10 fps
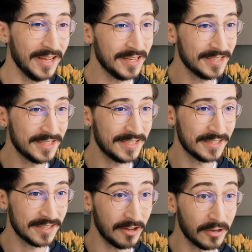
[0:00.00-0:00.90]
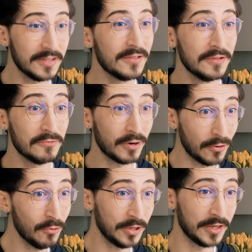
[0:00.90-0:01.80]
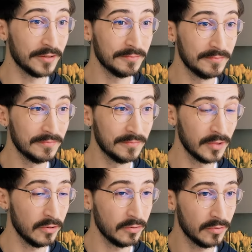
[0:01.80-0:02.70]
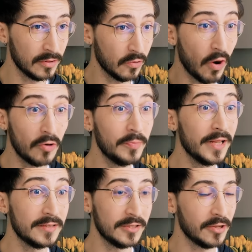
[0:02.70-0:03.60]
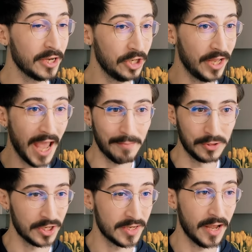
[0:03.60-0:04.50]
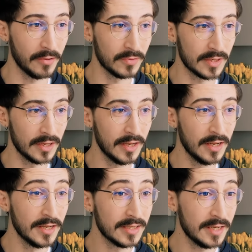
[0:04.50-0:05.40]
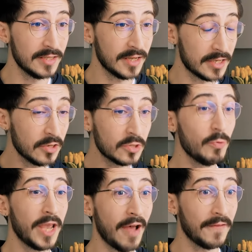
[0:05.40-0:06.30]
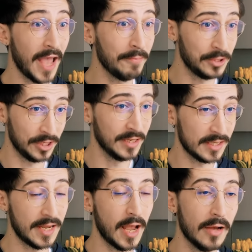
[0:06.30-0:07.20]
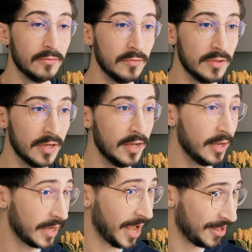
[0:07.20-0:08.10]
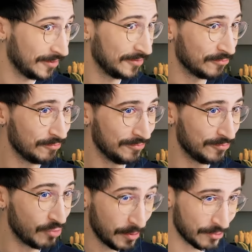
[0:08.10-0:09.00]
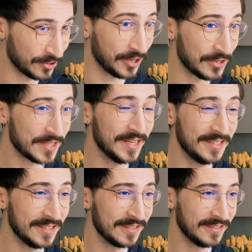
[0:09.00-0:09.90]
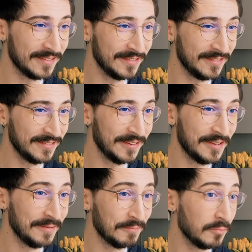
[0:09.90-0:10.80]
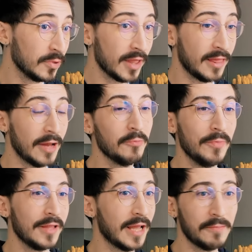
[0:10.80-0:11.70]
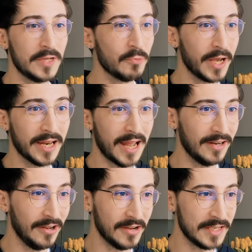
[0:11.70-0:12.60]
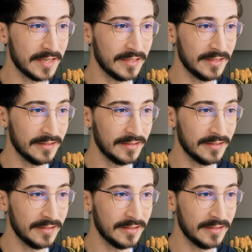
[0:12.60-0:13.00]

is tied to recording, to, to our ability to actually capture sounds. Since as soon as we have captured the sound, can reproduce it, then that means we can analyze it.